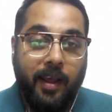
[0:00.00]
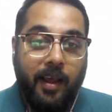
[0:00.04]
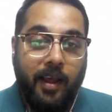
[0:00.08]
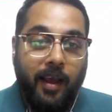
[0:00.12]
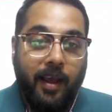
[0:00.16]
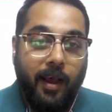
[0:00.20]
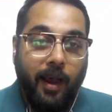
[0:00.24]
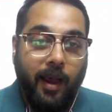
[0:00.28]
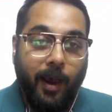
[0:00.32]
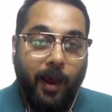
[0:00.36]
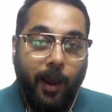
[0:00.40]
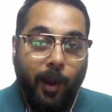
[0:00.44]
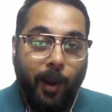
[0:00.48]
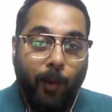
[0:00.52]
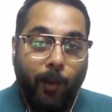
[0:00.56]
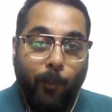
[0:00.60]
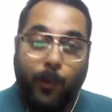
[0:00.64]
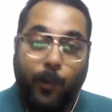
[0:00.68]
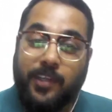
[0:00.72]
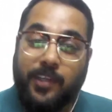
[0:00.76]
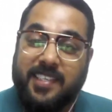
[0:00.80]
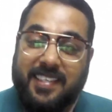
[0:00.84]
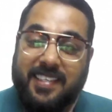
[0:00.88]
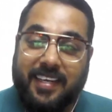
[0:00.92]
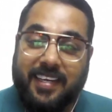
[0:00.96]

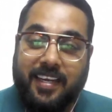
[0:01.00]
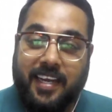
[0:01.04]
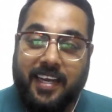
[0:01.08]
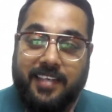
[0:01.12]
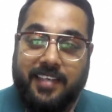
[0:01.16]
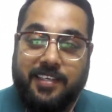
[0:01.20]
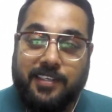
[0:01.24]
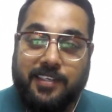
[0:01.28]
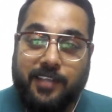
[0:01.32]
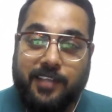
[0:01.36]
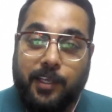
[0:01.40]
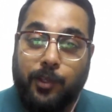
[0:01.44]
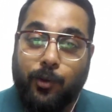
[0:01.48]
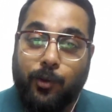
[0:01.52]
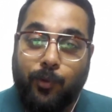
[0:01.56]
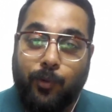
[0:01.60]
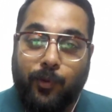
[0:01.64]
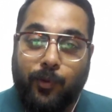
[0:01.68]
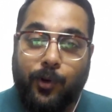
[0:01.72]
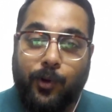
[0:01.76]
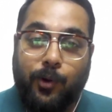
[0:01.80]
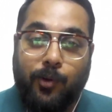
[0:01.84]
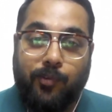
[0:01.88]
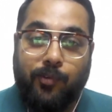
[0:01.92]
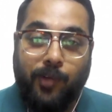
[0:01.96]
What's the craziest thing you
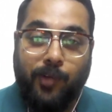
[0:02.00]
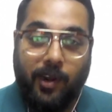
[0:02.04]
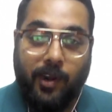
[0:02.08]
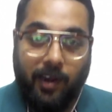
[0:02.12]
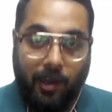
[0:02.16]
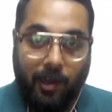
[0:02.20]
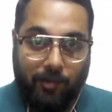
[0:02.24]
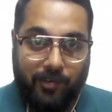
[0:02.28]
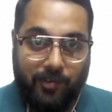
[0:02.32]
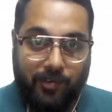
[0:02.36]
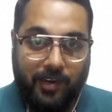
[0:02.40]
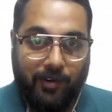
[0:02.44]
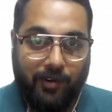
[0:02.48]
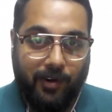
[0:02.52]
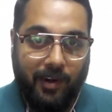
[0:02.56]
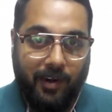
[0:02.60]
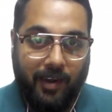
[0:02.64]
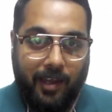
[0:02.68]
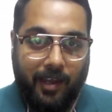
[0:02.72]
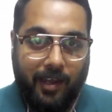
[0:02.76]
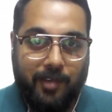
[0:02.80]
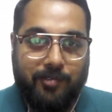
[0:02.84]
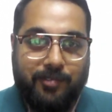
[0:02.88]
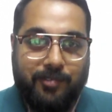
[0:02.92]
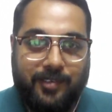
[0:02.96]
would do for love in real life?